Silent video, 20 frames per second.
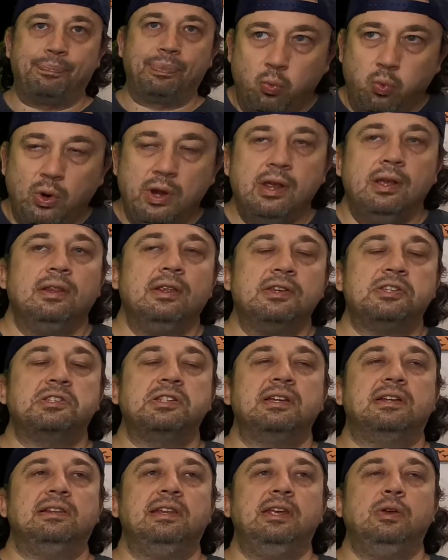
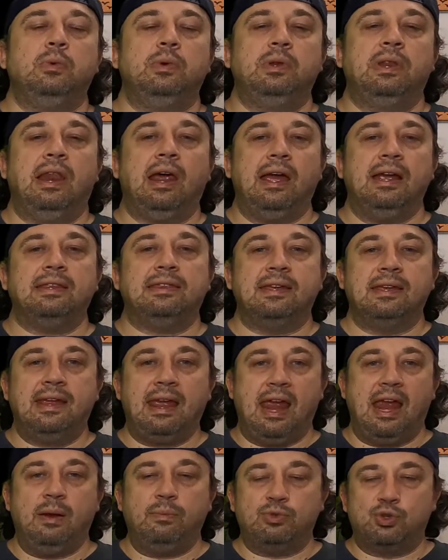Realistically, we'd like the
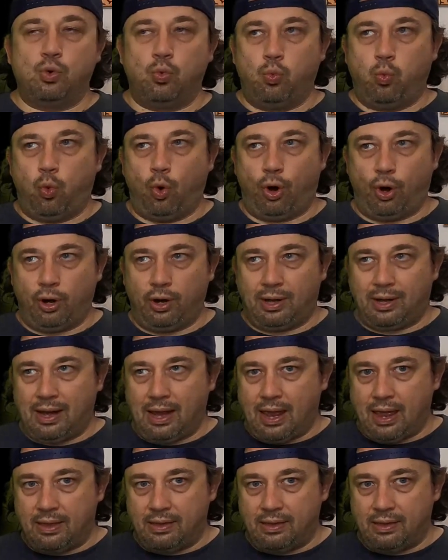game to work